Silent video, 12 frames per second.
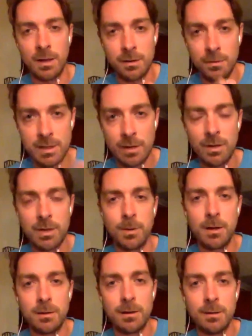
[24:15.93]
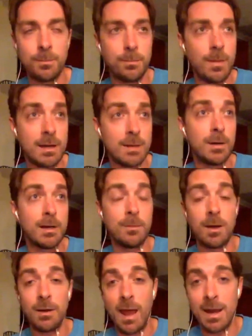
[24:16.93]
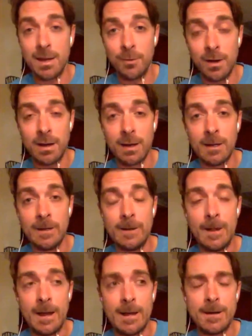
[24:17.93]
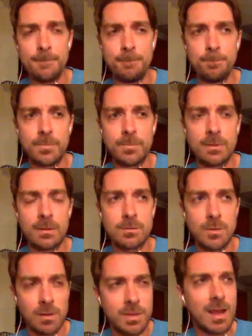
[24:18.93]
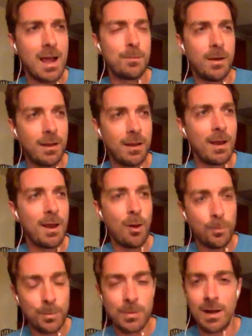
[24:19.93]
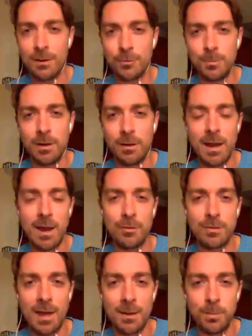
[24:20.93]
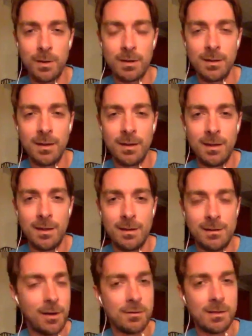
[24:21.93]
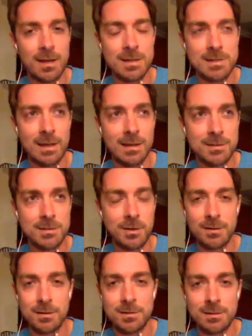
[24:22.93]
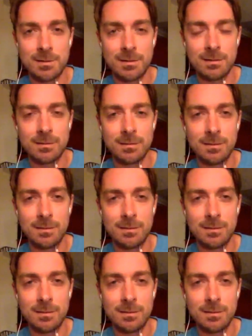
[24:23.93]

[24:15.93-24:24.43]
don't tell anybody about anyway. So I think I'd hope that I would be okay with that. But, you know, like I said, it's harder to,